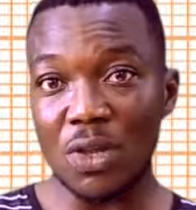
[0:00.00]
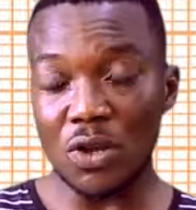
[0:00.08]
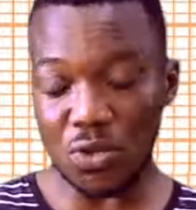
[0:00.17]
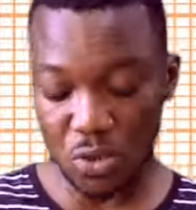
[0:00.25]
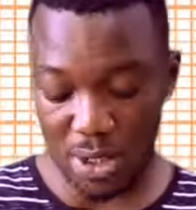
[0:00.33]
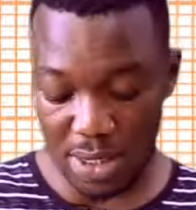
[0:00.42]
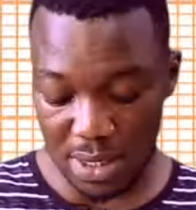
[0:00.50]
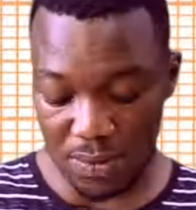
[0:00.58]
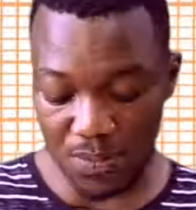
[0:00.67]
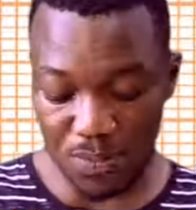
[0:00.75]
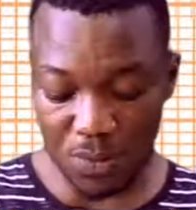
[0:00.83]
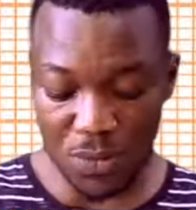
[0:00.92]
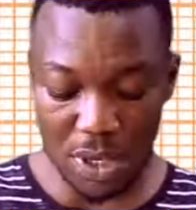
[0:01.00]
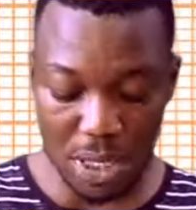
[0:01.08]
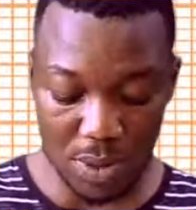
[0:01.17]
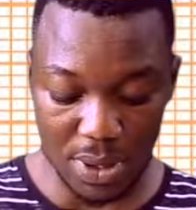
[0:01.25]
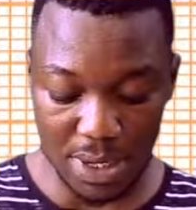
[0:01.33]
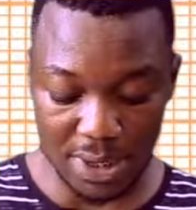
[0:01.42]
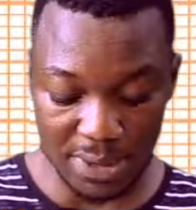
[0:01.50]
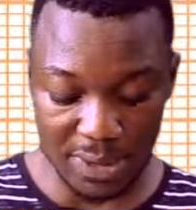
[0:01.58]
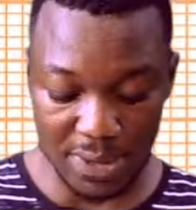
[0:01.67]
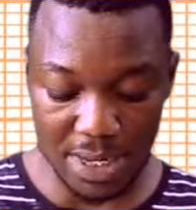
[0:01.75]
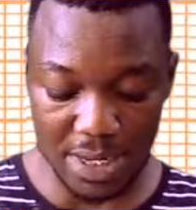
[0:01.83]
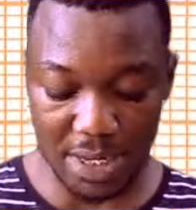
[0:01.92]
So here, our answers
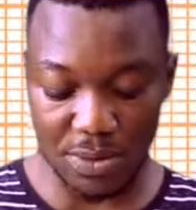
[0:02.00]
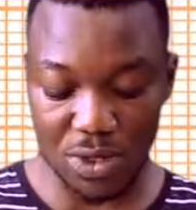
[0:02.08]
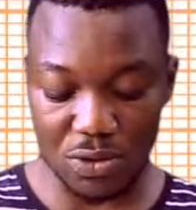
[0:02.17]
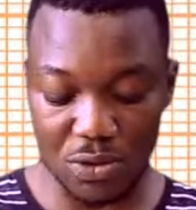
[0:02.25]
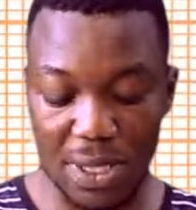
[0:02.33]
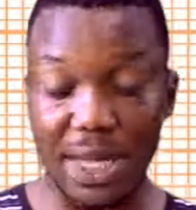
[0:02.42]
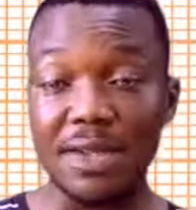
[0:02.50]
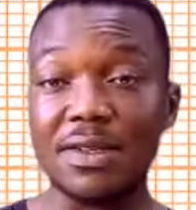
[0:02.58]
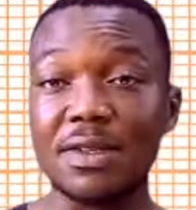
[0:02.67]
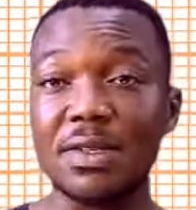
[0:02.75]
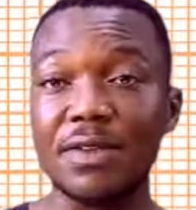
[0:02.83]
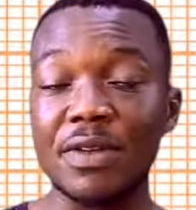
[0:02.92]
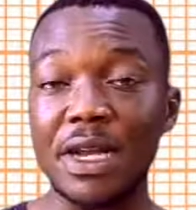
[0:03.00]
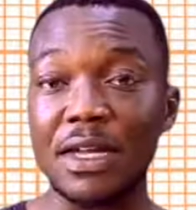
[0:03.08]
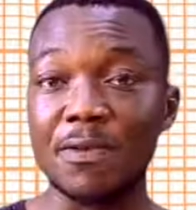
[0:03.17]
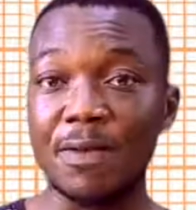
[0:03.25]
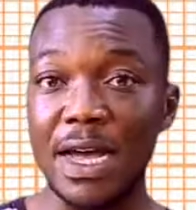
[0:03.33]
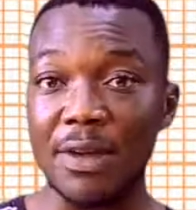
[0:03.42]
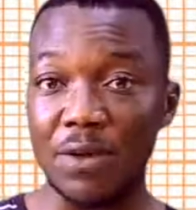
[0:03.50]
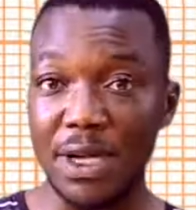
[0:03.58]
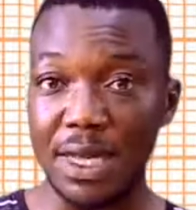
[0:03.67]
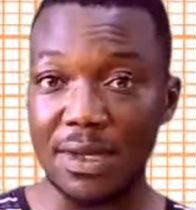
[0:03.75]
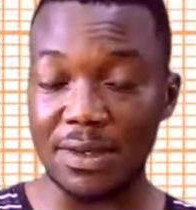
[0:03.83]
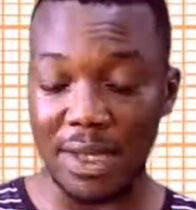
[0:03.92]
are coming to x is giving us 5 on
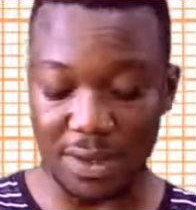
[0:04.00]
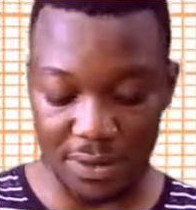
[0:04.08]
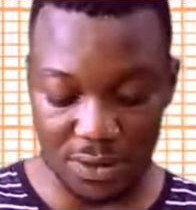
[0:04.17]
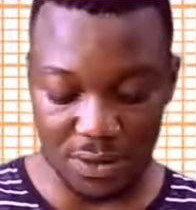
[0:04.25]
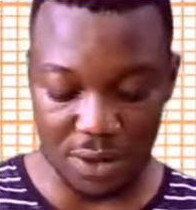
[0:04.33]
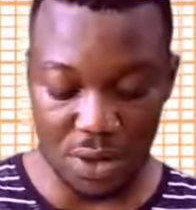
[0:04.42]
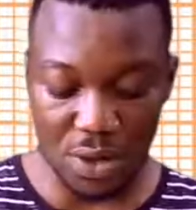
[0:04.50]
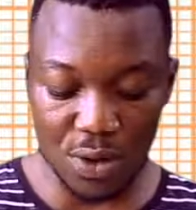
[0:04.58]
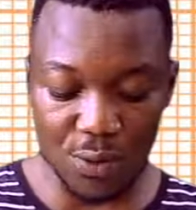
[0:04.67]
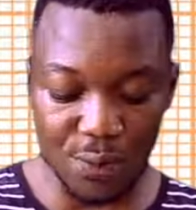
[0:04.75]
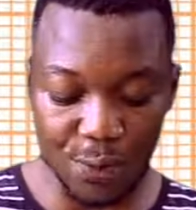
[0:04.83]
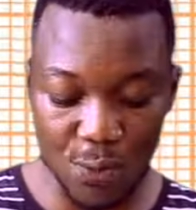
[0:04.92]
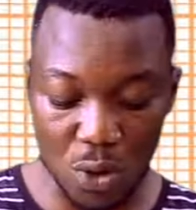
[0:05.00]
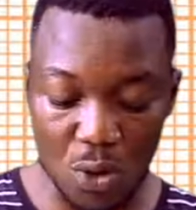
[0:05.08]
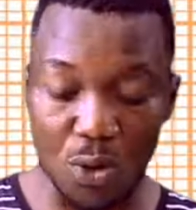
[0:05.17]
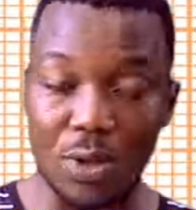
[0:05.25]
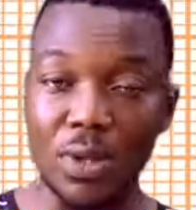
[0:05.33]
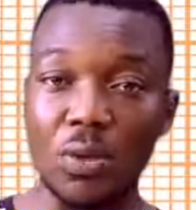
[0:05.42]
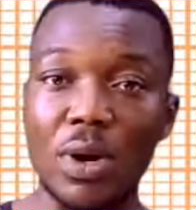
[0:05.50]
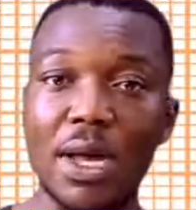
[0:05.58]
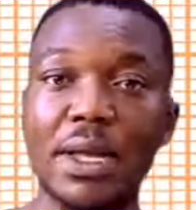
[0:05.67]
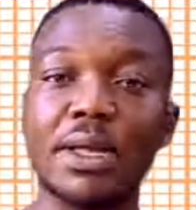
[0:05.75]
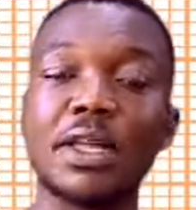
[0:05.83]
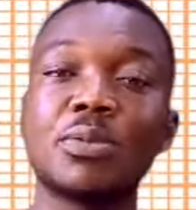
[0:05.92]
the x-axis, 4 on the
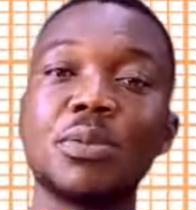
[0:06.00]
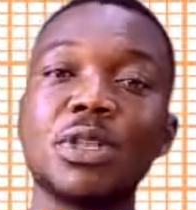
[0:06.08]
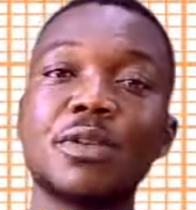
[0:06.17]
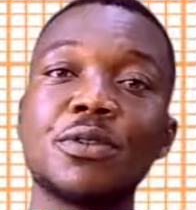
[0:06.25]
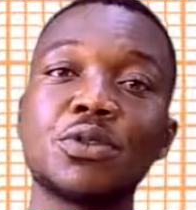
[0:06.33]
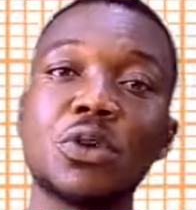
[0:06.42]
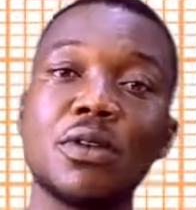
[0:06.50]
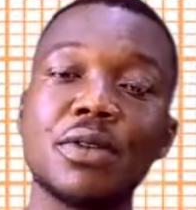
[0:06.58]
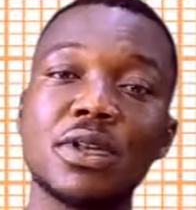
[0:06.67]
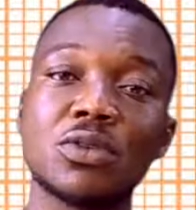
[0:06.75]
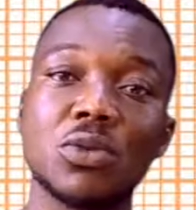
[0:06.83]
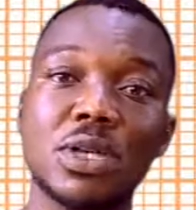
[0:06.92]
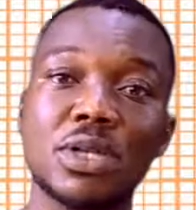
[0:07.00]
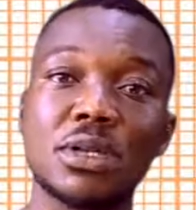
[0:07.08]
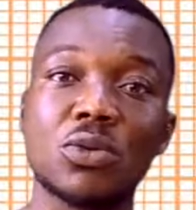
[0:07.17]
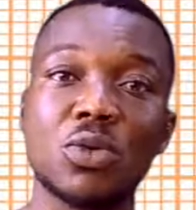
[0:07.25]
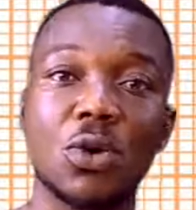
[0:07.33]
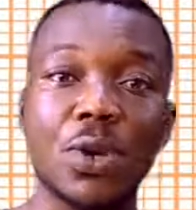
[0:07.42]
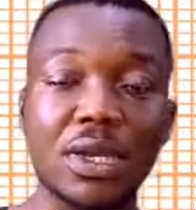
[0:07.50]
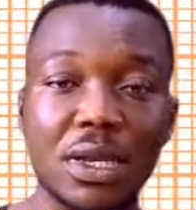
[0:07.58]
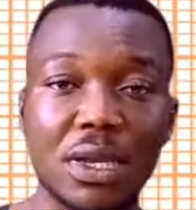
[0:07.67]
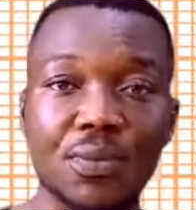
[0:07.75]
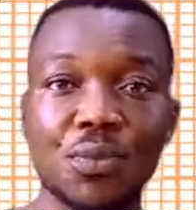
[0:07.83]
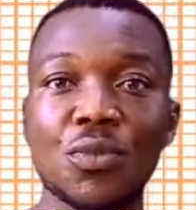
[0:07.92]
y. It means if you solve this question
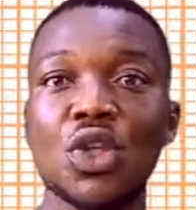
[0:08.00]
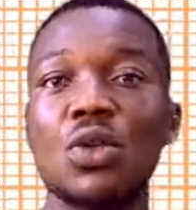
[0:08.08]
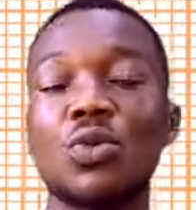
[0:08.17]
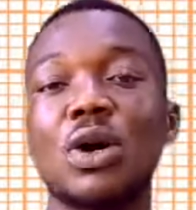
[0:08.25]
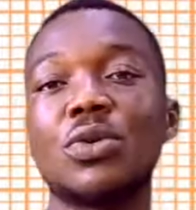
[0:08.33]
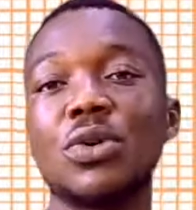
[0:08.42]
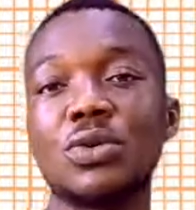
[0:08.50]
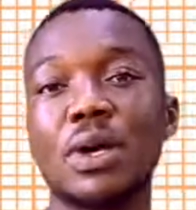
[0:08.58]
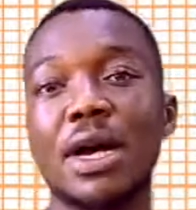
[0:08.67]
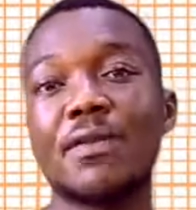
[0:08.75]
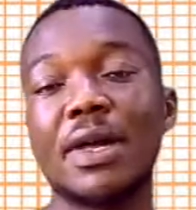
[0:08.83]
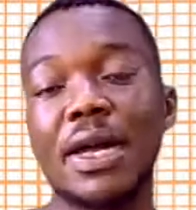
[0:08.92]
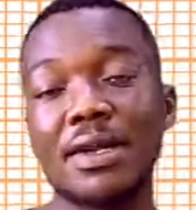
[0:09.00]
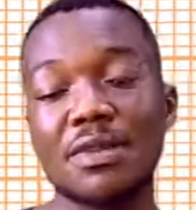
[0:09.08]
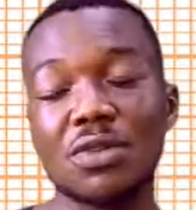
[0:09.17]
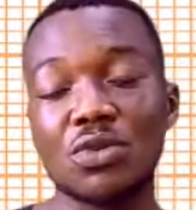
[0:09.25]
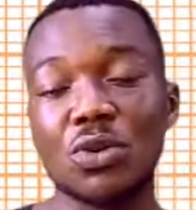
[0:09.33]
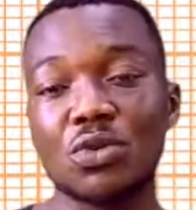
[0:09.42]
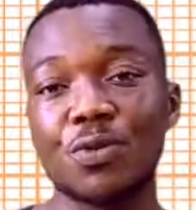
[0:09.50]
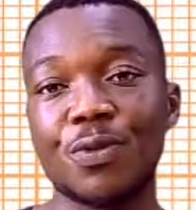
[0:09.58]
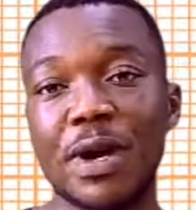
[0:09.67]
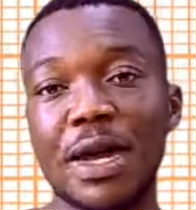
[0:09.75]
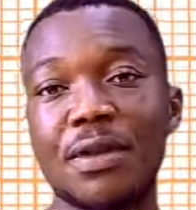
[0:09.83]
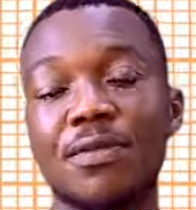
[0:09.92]
correctly, you are going to have x equal to
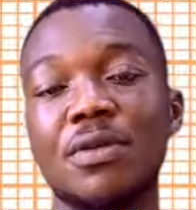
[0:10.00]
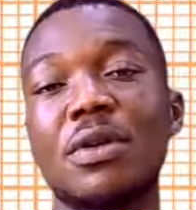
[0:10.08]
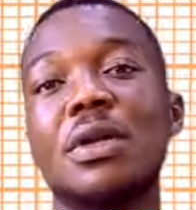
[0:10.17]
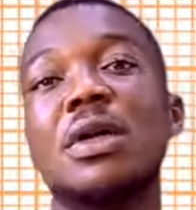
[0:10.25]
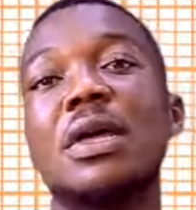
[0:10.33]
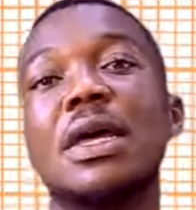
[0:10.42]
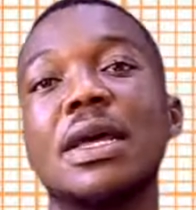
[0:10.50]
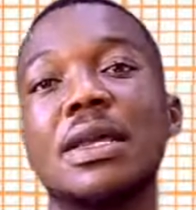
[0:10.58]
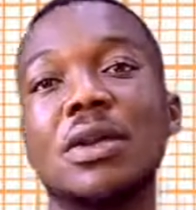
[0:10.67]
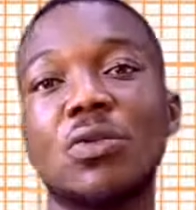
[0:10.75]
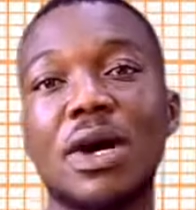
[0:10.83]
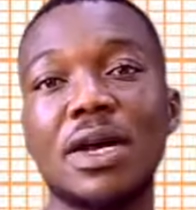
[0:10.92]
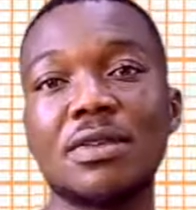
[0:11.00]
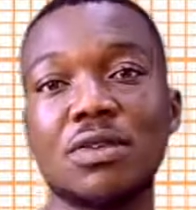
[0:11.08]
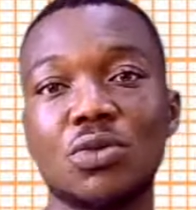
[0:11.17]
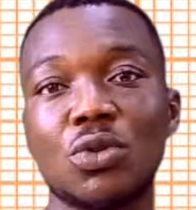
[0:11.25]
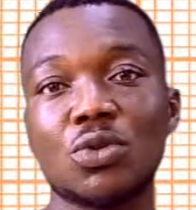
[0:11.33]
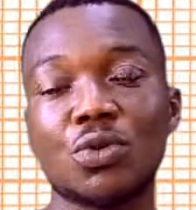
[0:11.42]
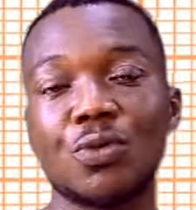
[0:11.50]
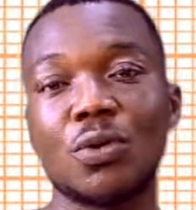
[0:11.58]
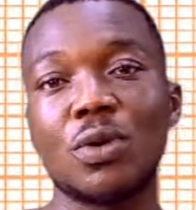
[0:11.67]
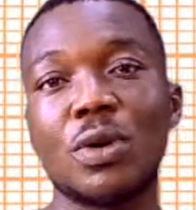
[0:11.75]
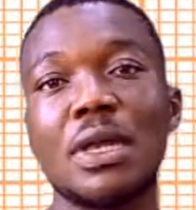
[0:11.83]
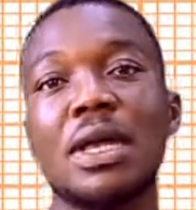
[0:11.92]
5 and then y is equal to
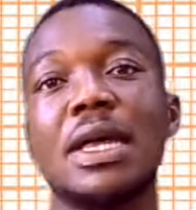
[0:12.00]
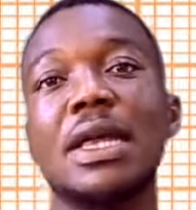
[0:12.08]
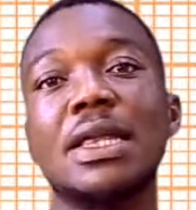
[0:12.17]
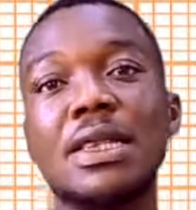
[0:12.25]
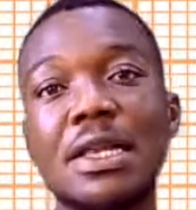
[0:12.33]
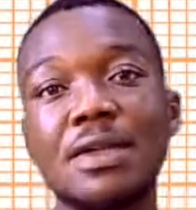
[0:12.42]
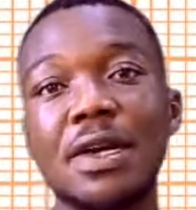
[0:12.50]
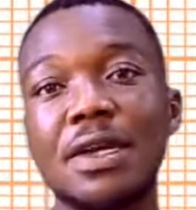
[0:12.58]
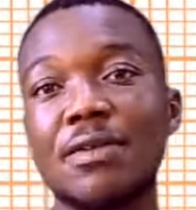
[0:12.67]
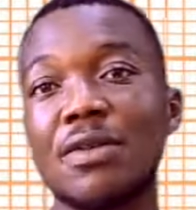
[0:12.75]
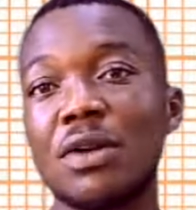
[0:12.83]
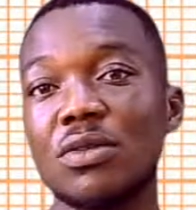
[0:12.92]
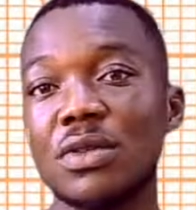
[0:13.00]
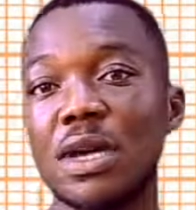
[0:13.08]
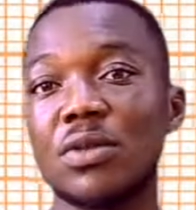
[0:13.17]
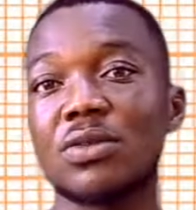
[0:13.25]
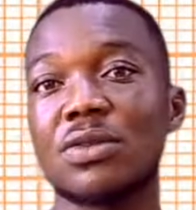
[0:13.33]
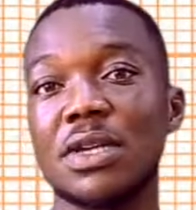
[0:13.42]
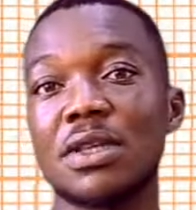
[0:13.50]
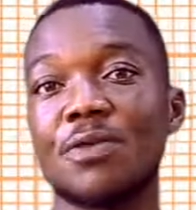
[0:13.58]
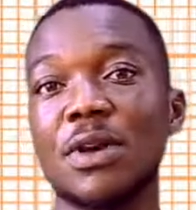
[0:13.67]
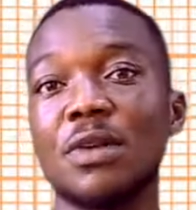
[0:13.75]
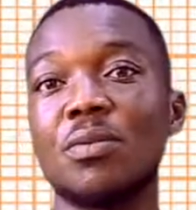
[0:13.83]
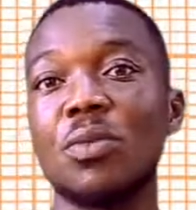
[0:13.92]
4. And these are the values that will
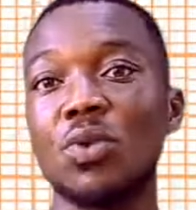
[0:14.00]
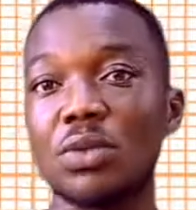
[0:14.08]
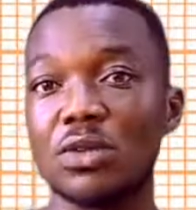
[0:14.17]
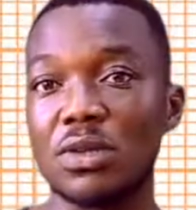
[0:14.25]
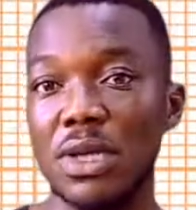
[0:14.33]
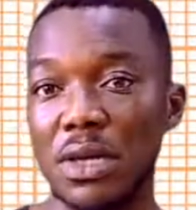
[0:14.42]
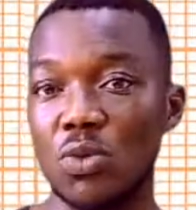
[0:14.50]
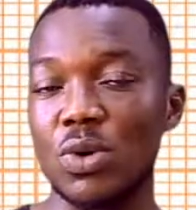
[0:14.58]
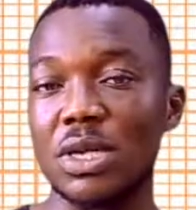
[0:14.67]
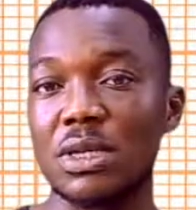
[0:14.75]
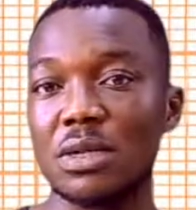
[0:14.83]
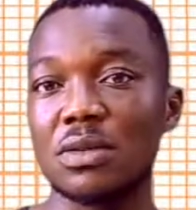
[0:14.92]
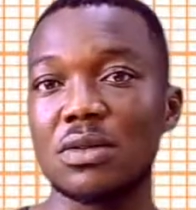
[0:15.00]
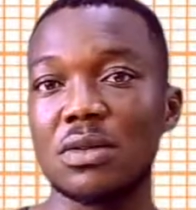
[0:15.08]
satisfy both equations.